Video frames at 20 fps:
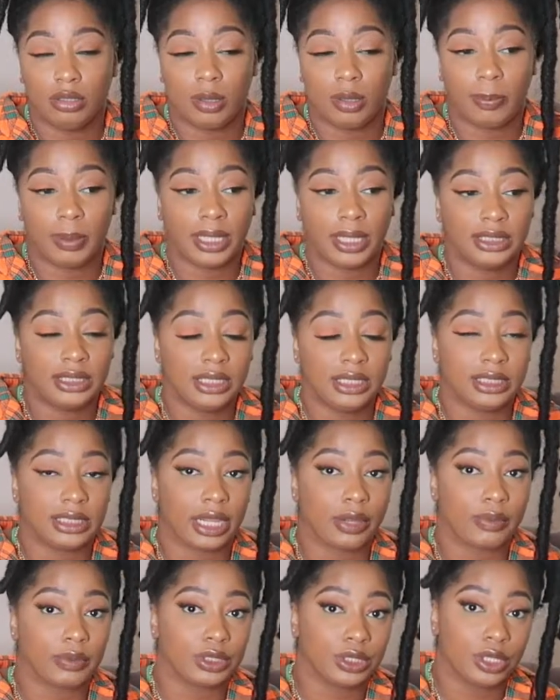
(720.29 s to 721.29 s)
the place didn't
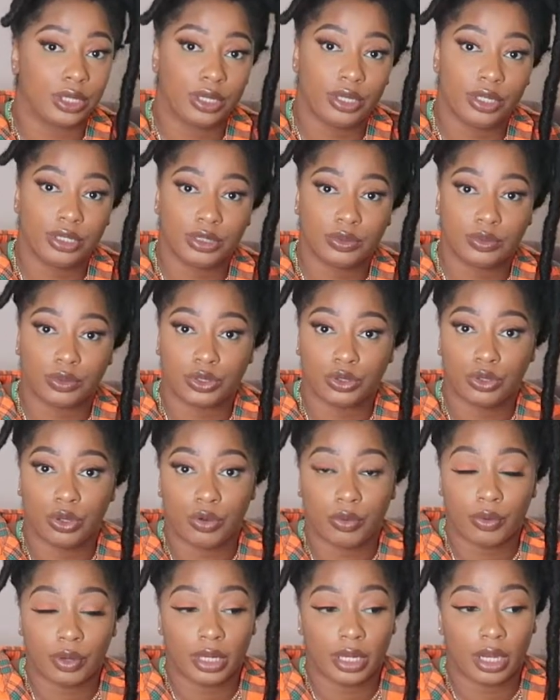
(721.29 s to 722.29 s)
take returns, it was
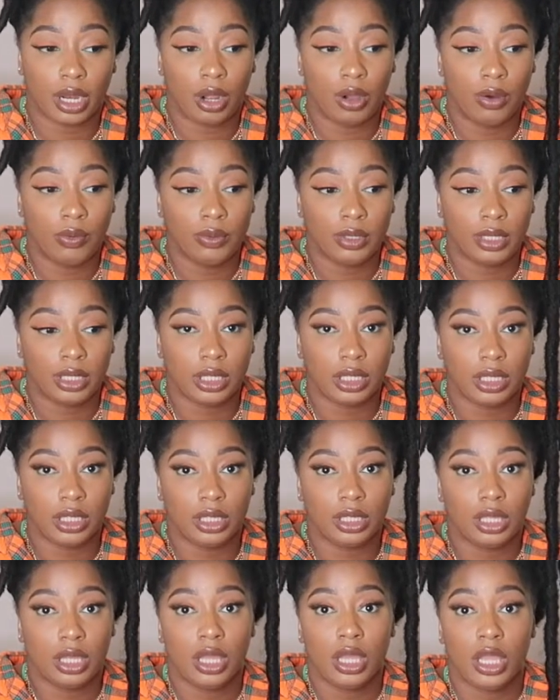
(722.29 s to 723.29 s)
store credit
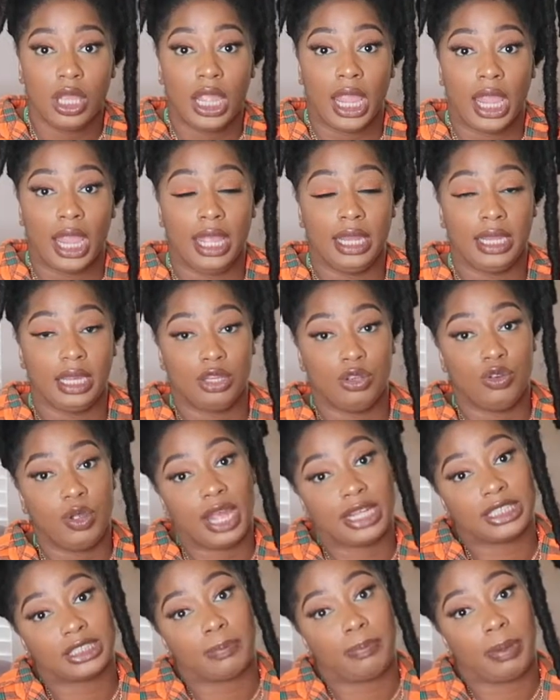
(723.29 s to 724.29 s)
only, and then you
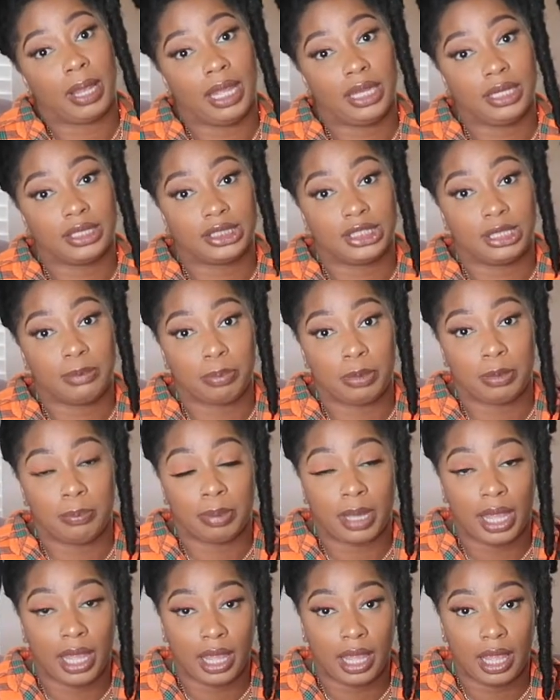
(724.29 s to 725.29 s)
had to pay to ship it
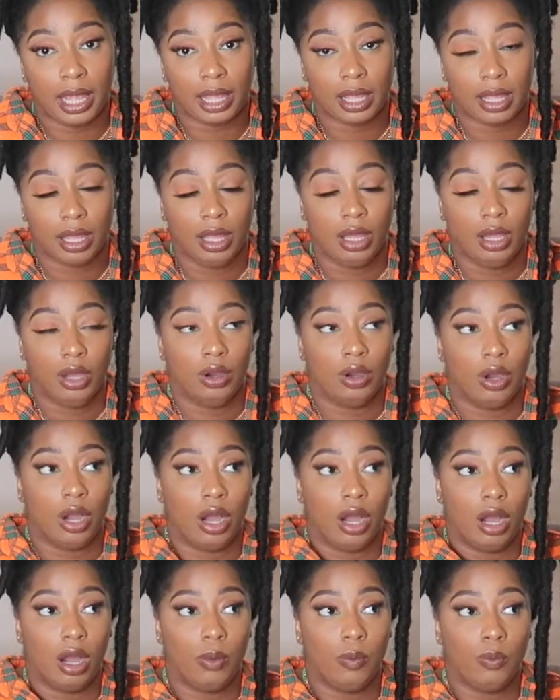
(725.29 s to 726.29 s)
back.
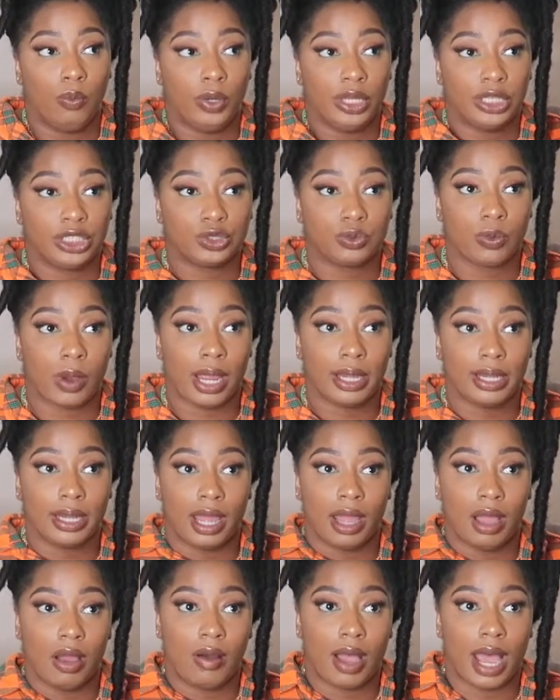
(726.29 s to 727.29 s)
Which right
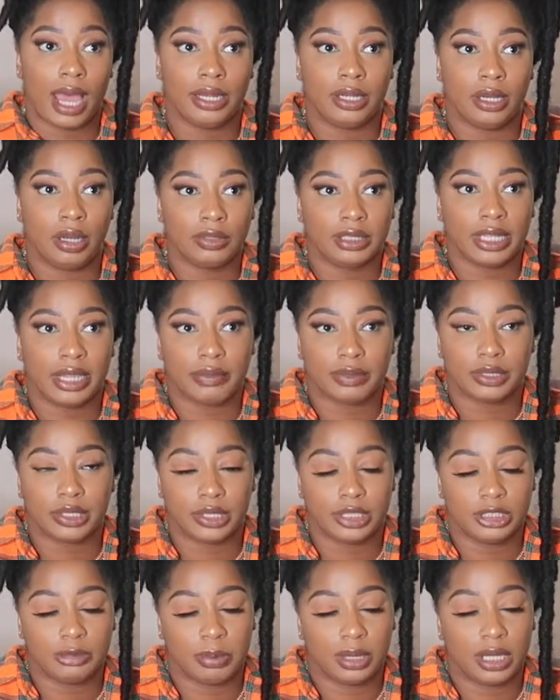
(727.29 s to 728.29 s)
now I don't take
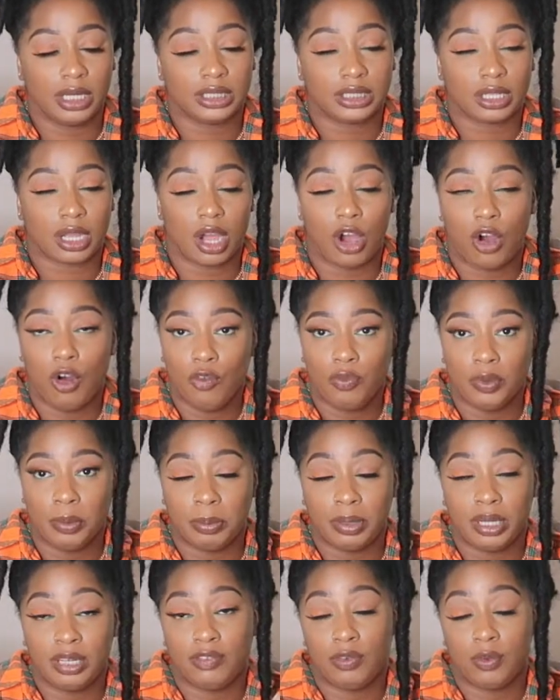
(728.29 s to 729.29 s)
returns because of
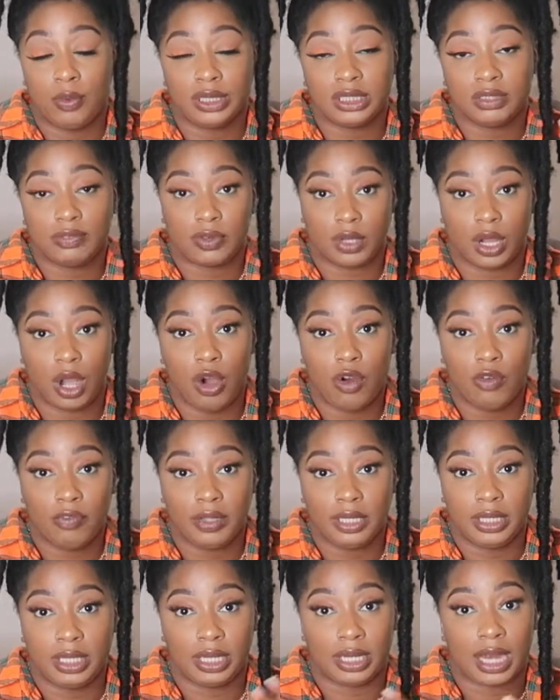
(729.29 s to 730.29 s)
COVID, but if it wasn't for
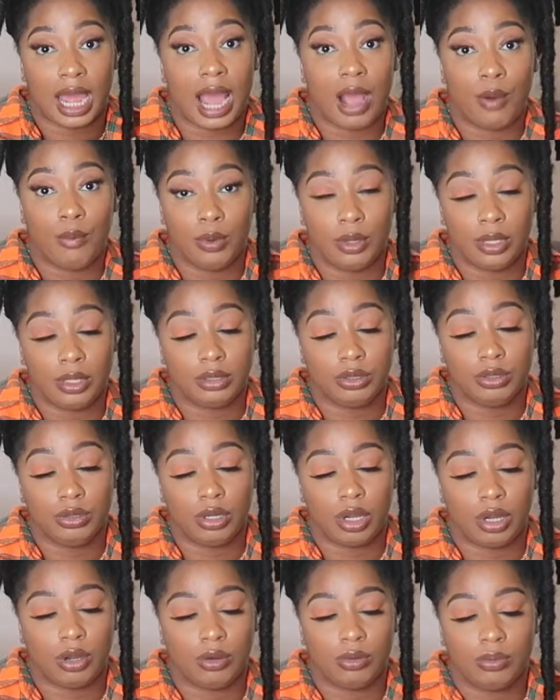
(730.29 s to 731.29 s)
COVID, then I would, you
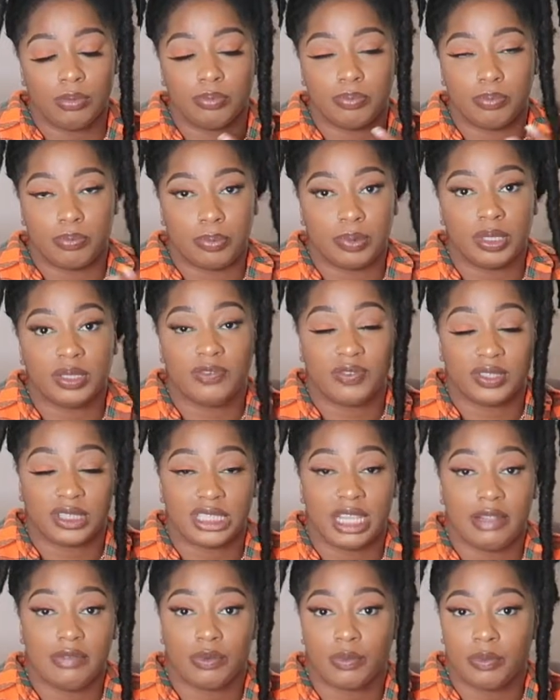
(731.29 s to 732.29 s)
know, but for
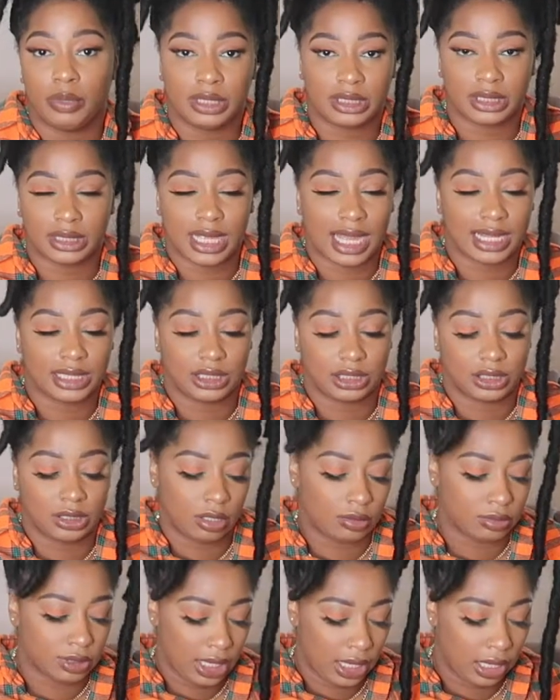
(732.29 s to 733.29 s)
safety reasons I just
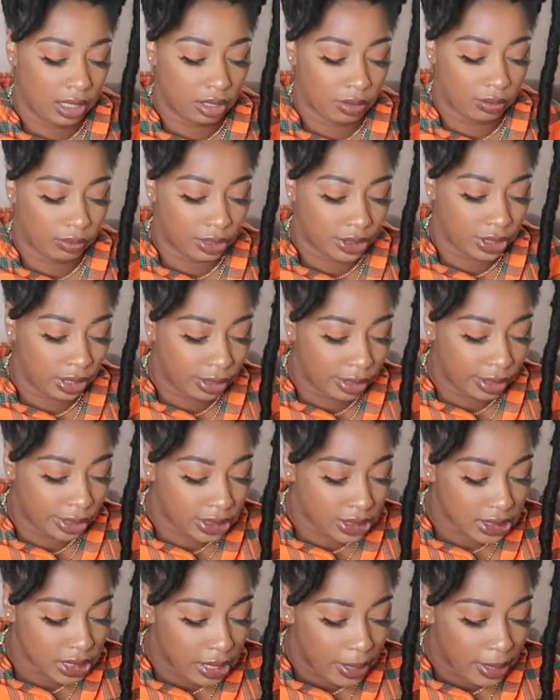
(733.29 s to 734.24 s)
don't take returns.